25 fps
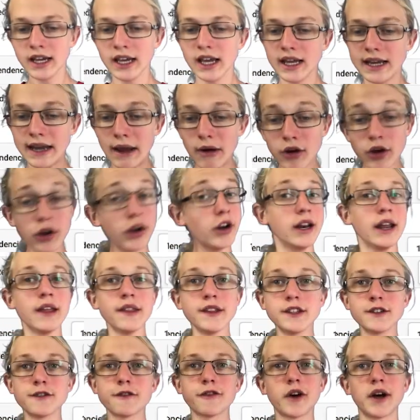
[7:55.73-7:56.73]
Now we've got another
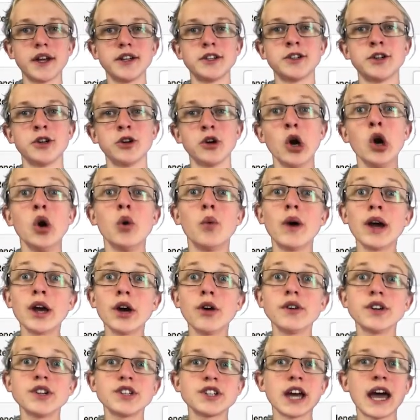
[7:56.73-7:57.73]
define to do. We're
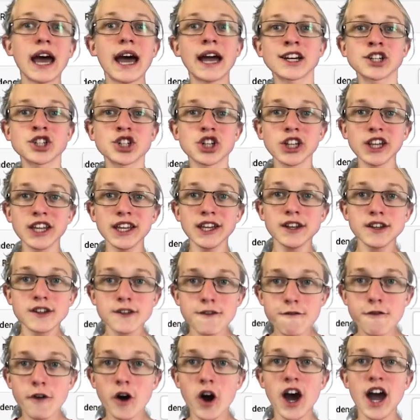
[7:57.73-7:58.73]
going to actually
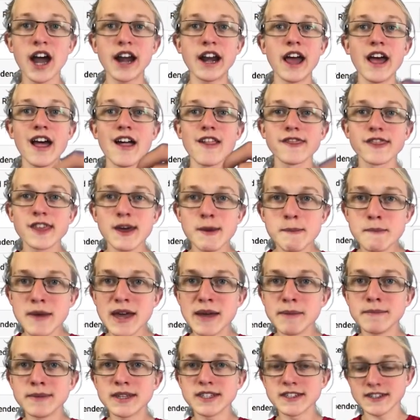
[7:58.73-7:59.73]
define the
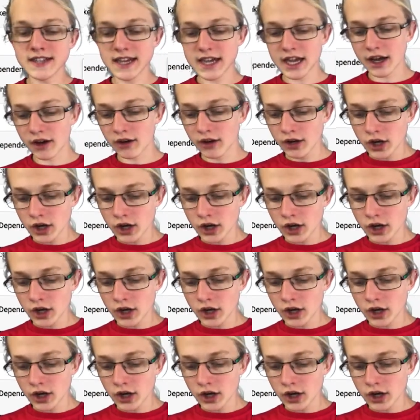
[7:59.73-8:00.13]
members now.